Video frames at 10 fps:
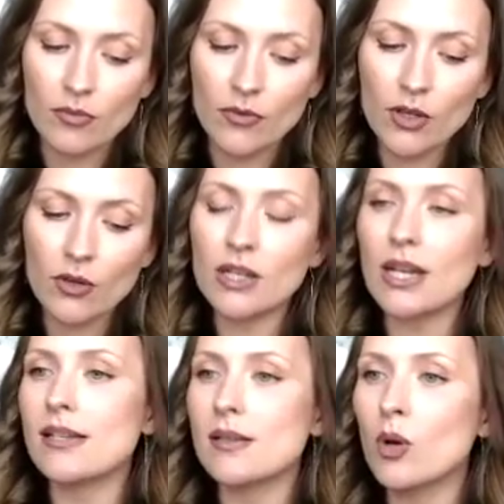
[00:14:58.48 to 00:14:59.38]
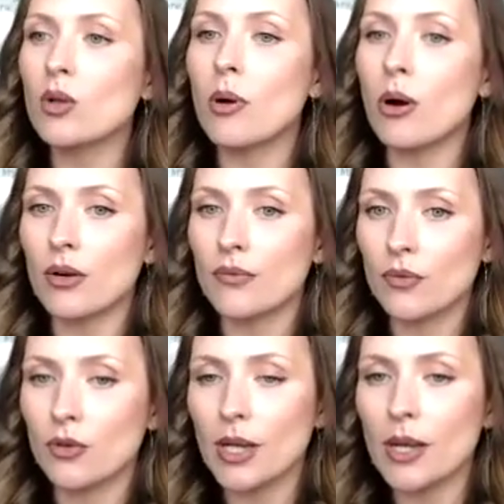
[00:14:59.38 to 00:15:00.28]
Think of it as a small bar,
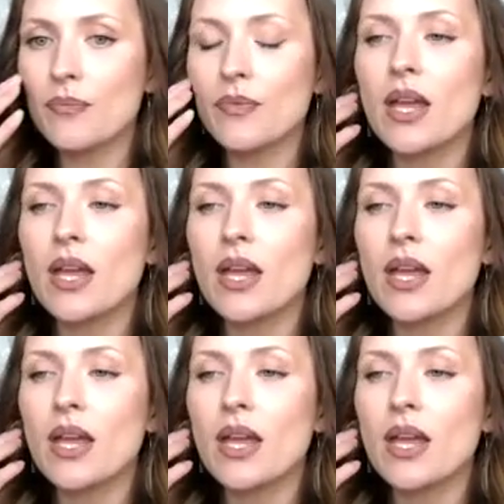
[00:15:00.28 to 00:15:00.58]
okay?